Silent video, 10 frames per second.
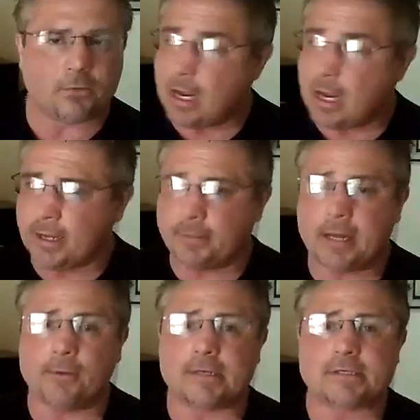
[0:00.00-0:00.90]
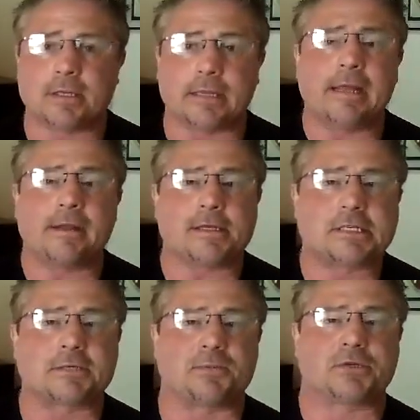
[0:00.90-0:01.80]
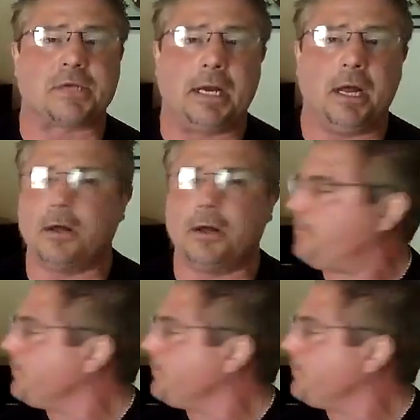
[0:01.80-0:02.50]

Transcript: where I am anyway. It's the land of the 6% home